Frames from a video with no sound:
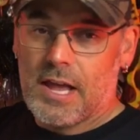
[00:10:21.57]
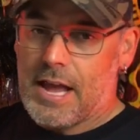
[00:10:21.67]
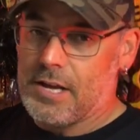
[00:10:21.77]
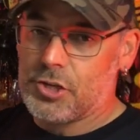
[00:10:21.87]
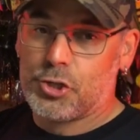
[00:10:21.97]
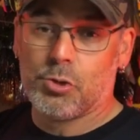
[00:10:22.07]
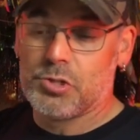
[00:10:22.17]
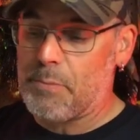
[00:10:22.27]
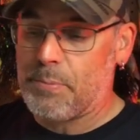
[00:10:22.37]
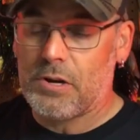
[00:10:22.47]
And it shows
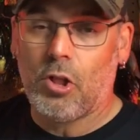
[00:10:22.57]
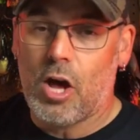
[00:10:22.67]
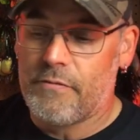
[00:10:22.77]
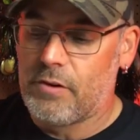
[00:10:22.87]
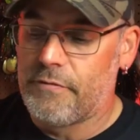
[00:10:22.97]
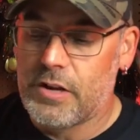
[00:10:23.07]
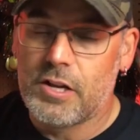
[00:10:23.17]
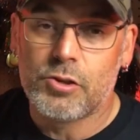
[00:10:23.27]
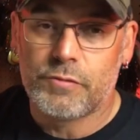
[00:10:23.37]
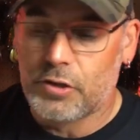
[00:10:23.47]
up in a lot of our
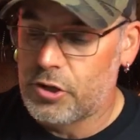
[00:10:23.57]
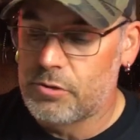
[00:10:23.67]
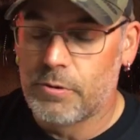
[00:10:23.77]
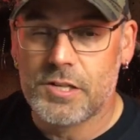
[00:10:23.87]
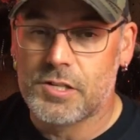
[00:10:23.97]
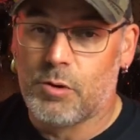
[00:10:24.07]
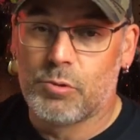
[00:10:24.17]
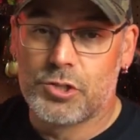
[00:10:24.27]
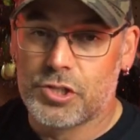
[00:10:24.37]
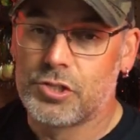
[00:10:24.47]
videos for good reason. It
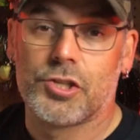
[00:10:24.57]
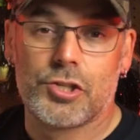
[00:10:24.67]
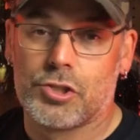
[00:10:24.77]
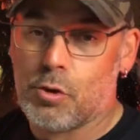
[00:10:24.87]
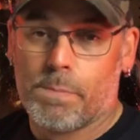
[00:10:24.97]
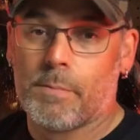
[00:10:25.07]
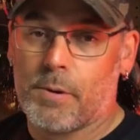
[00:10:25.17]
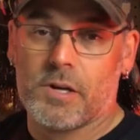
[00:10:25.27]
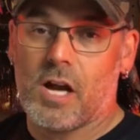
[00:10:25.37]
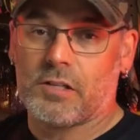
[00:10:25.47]
was just a super
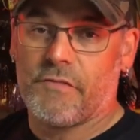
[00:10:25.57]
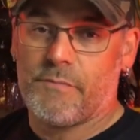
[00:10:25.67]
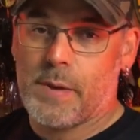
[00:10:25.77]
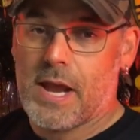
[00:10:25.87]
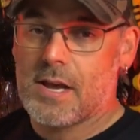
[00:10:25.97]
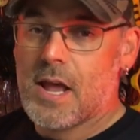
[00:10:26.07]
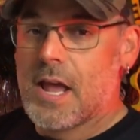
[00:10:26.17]
productive bait.